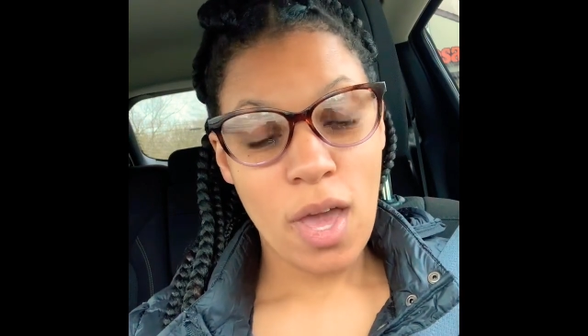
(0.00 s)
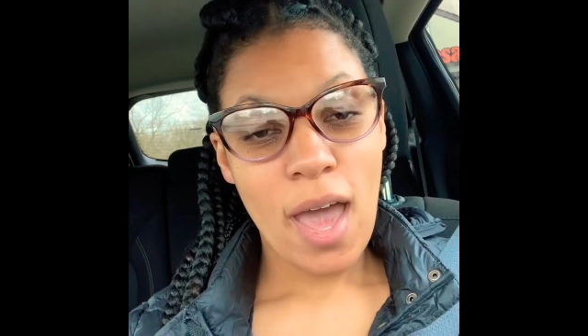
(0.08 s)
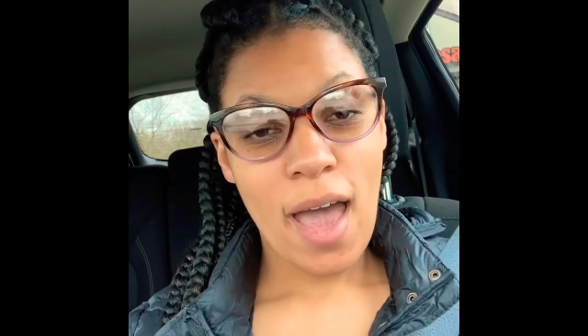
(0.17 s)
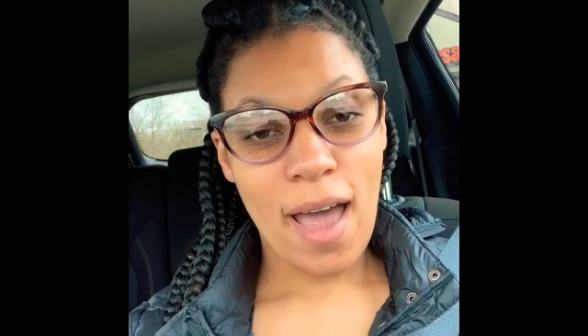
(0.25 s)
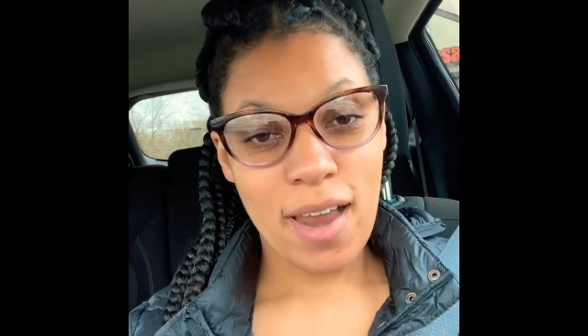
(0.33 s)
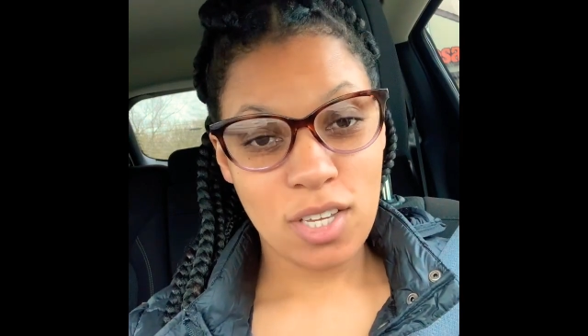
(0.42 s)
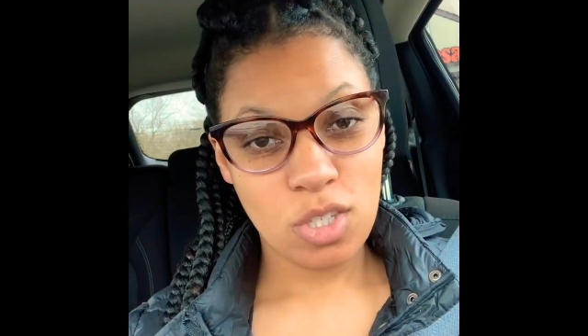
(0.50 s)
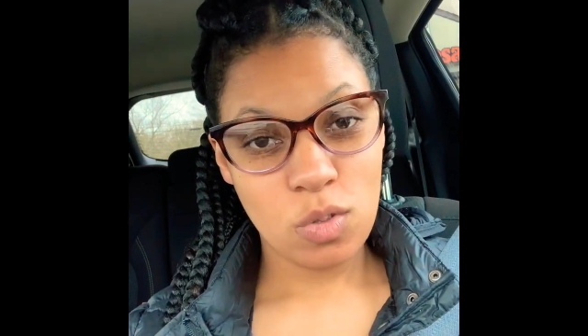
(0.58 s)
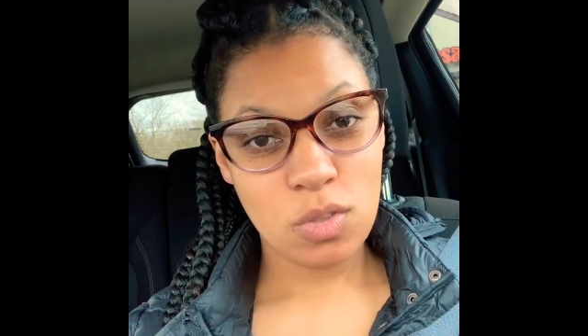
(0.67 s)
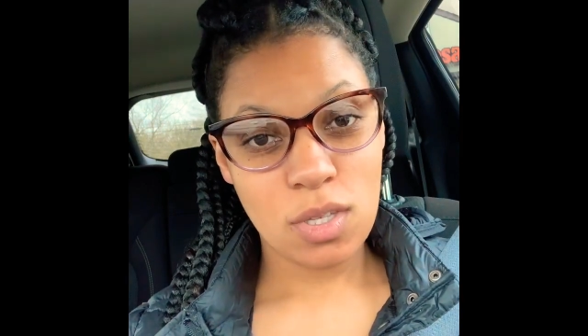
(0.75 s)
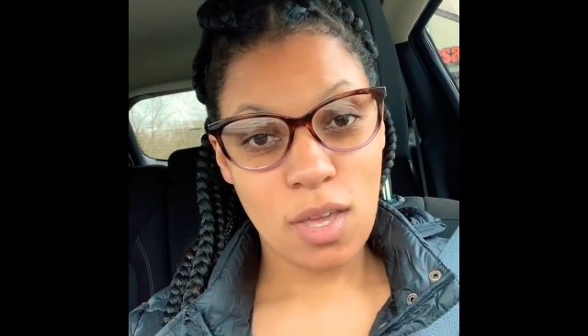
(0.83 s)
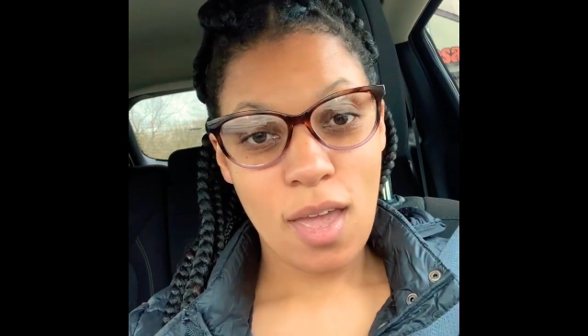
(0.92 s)
how to
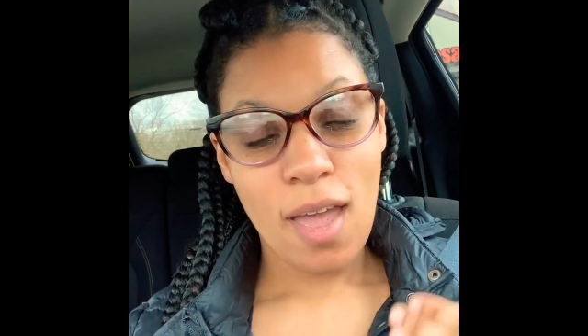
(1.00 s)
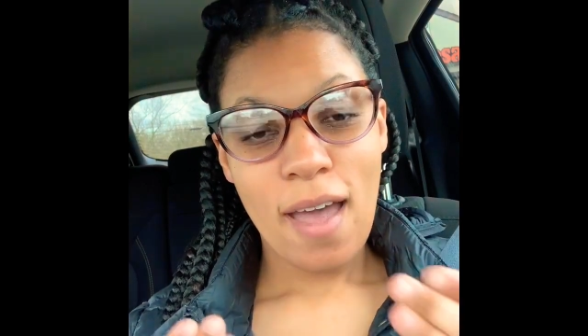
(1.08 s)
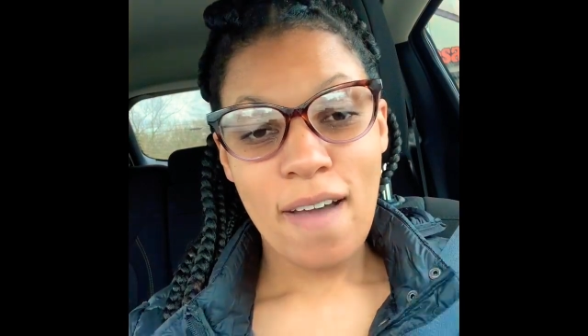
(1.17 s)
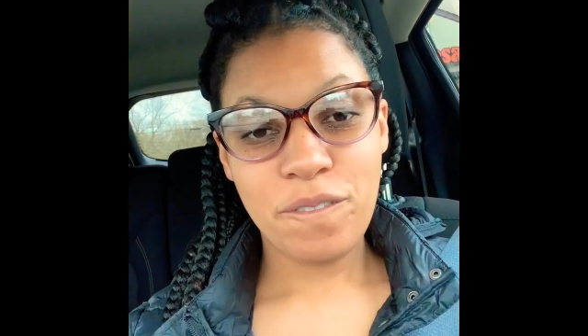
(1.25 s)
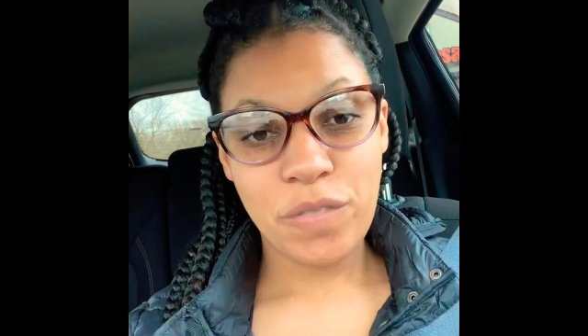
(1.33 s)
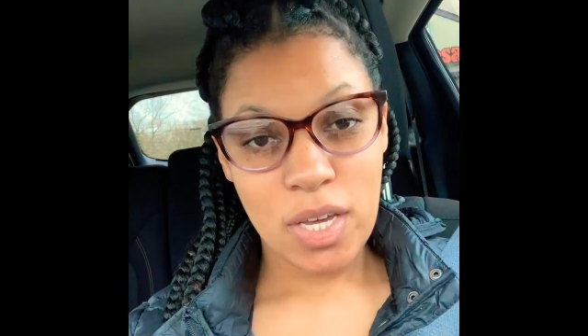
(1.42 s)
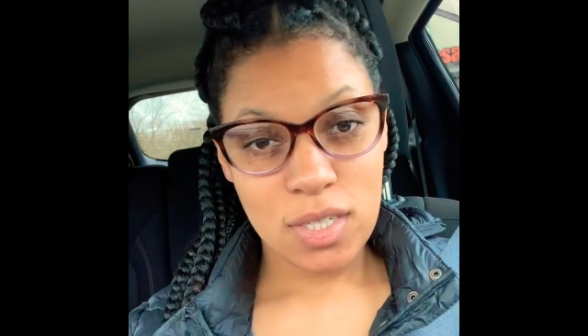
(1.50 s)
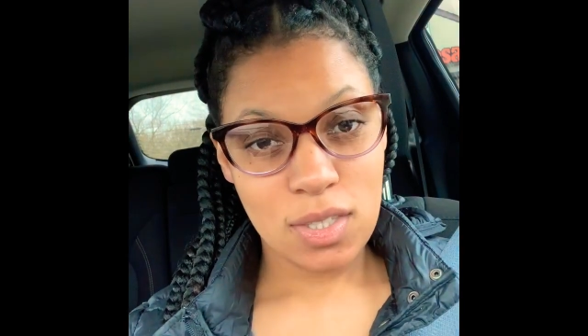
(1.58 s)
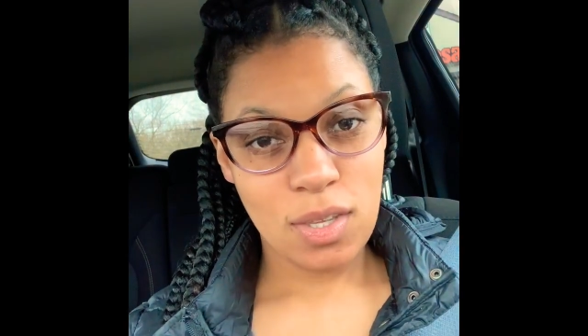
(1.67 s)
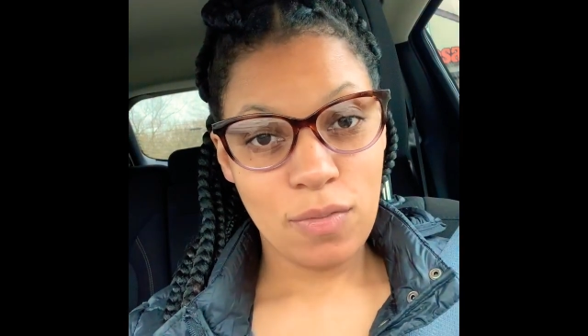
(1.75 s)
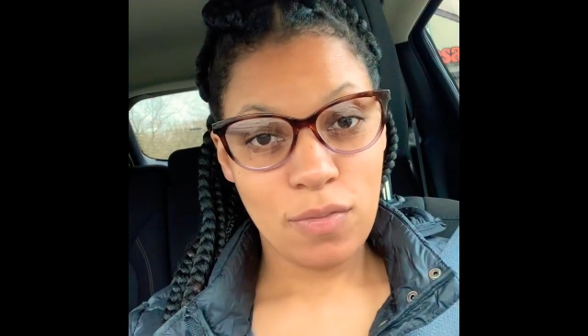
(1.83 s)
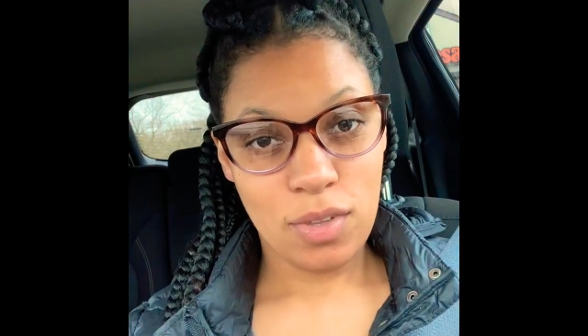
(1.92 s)
use it
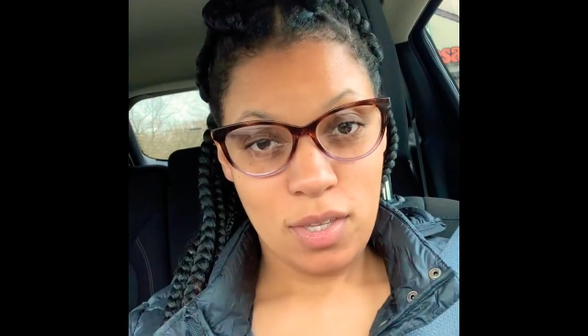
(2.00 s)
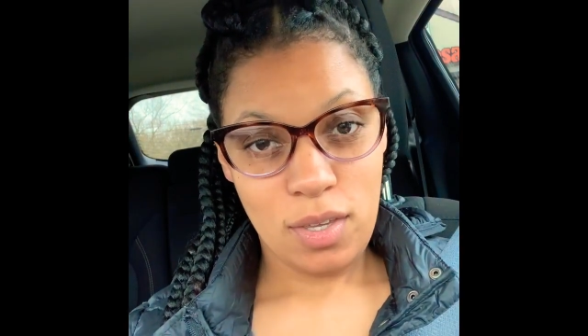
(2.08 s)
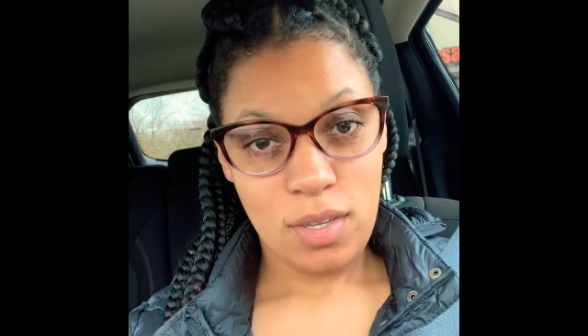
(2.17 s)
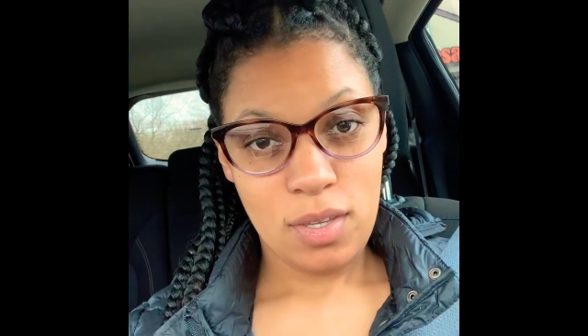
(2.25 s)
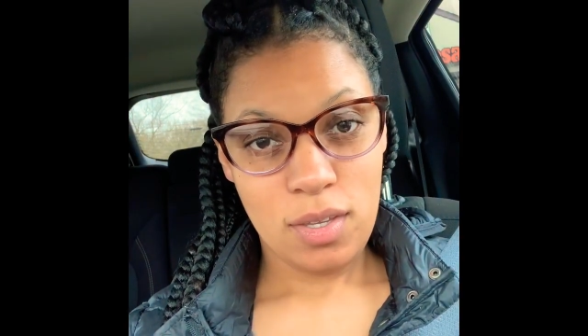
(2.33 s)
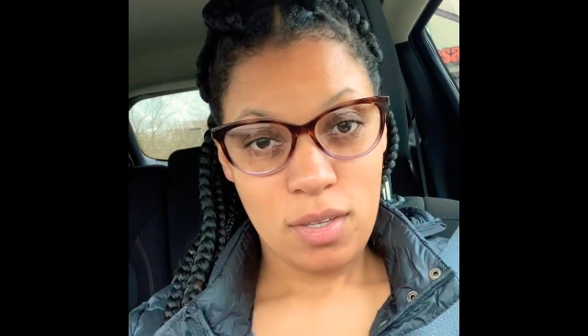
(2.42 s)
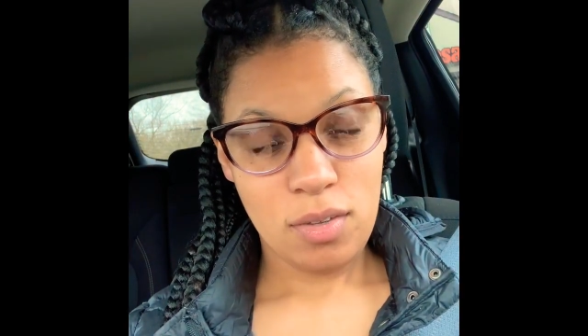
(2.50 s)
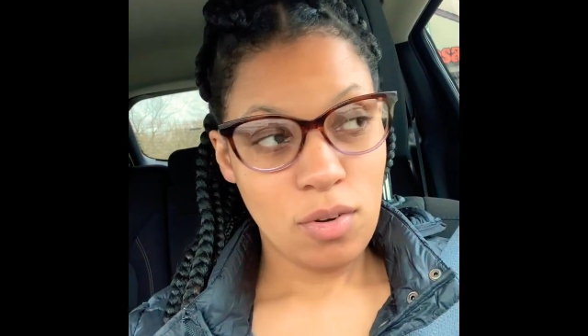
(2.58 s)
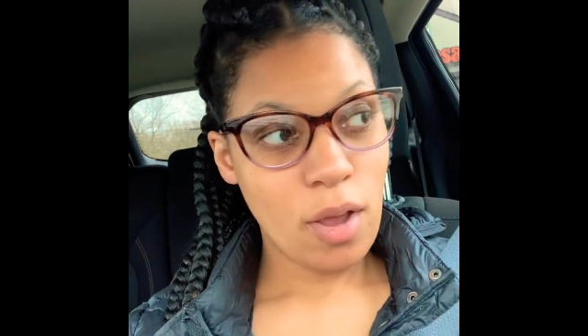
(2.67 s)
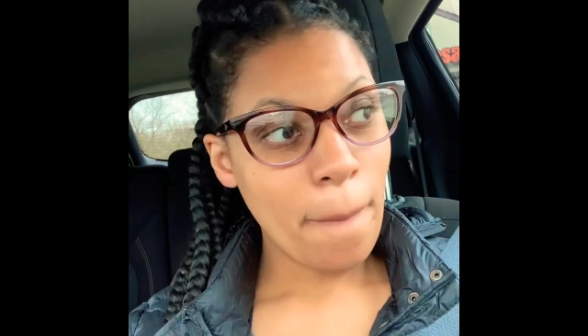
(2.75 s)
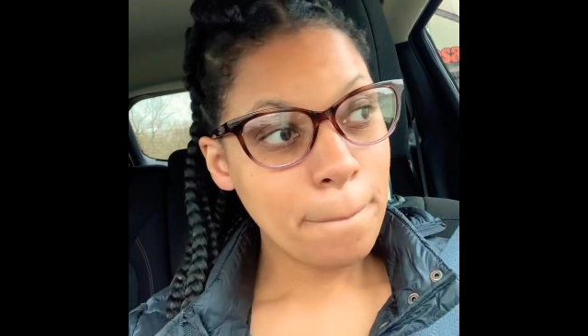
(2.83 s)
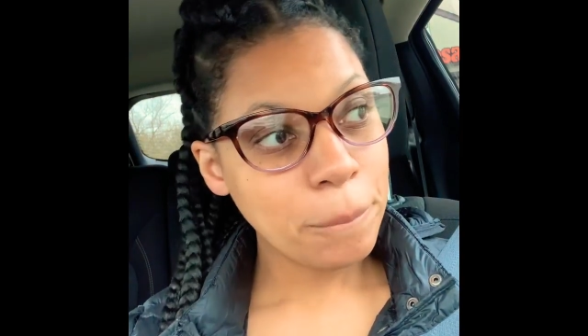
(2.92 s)
effectively, you
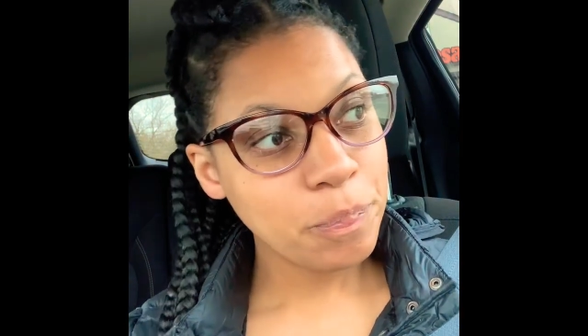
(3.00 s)
know.